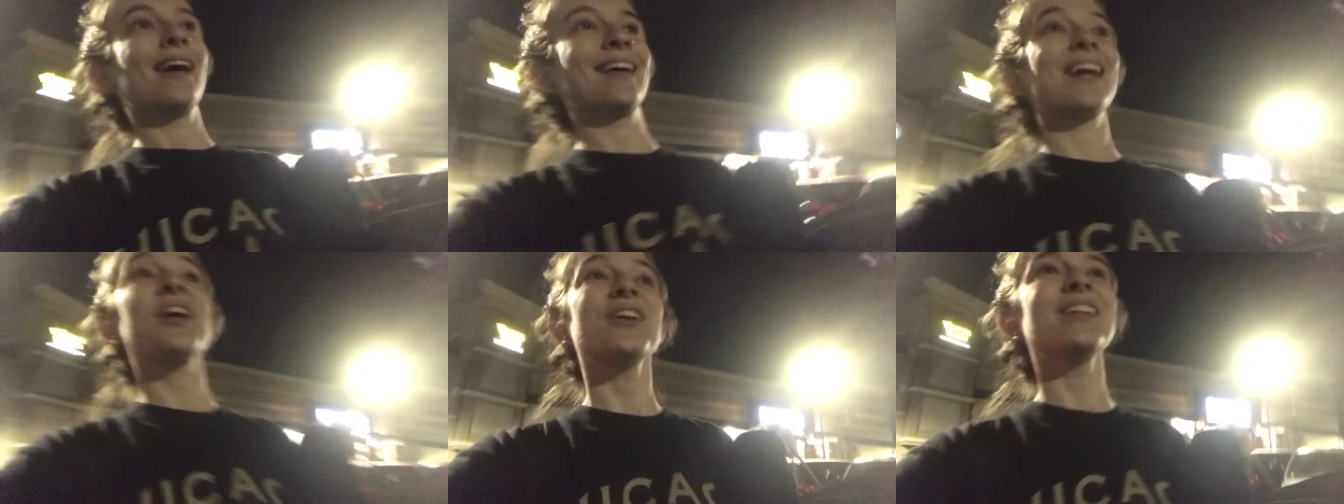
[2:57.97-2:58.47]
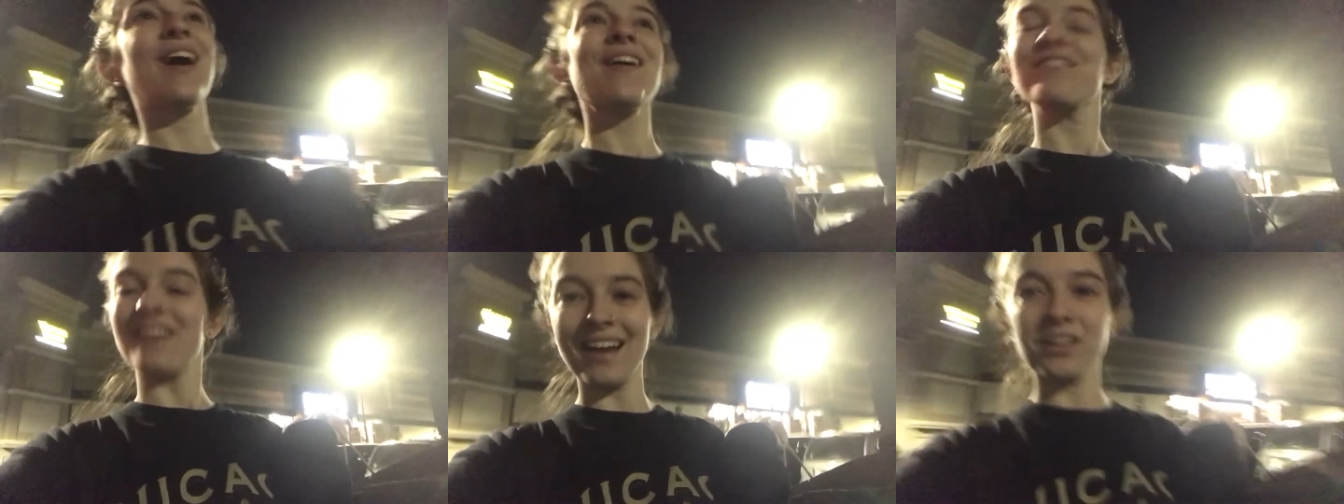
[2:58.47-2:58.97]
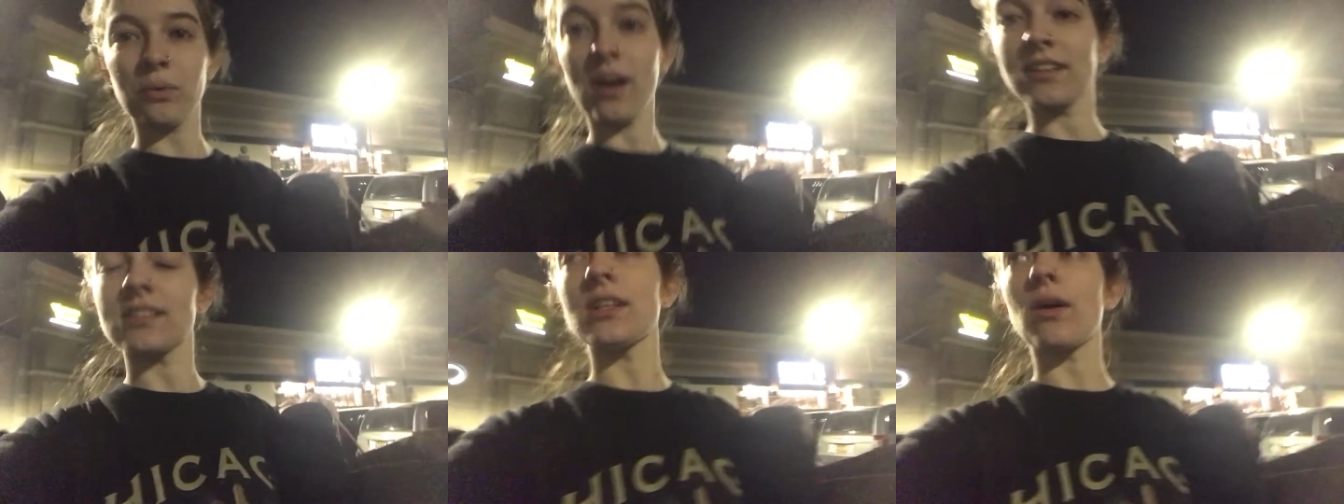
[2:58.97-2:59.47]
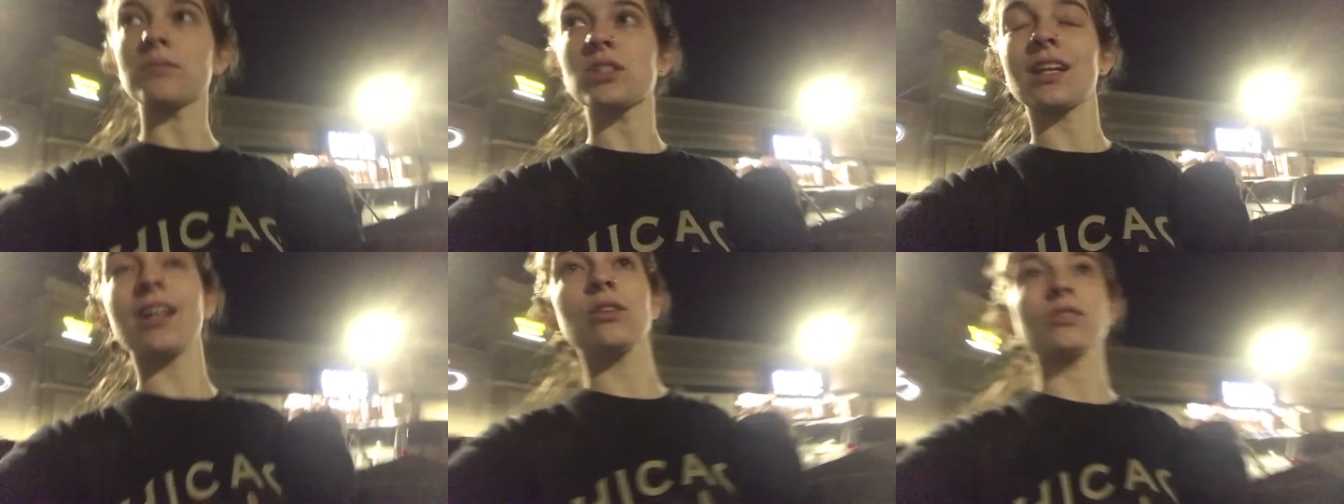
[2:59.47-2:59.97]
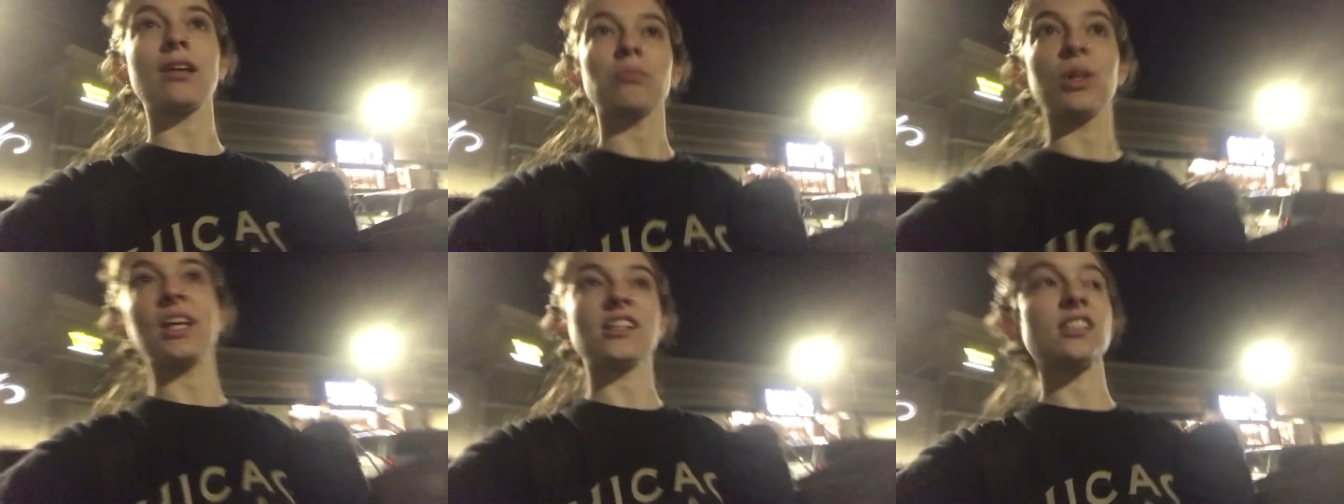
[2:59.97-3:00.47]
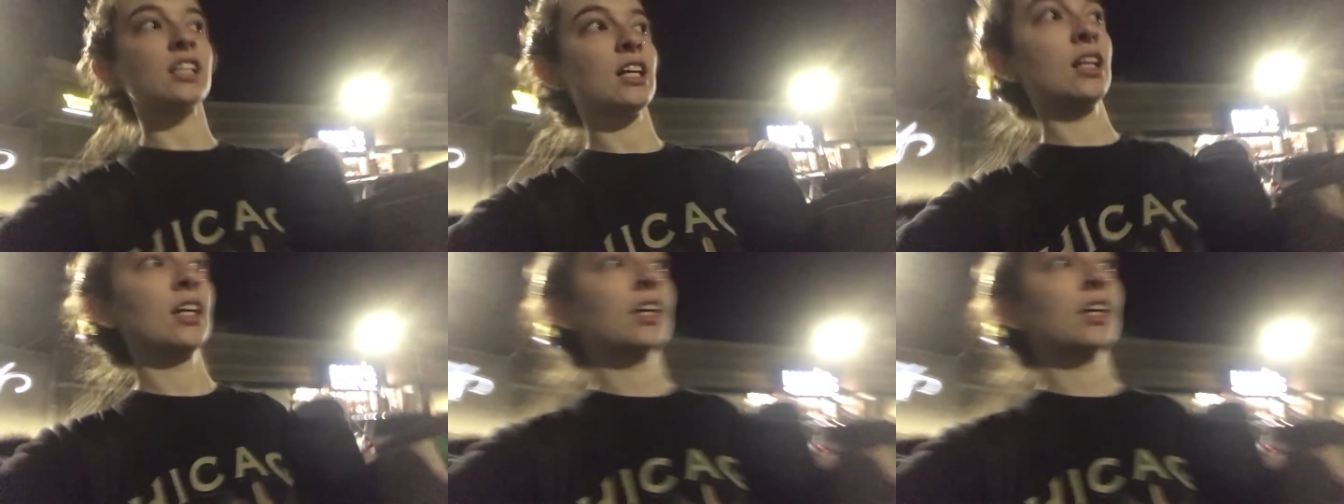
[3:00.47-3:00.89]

and I could not find one, so I'm just gonna use Emily's.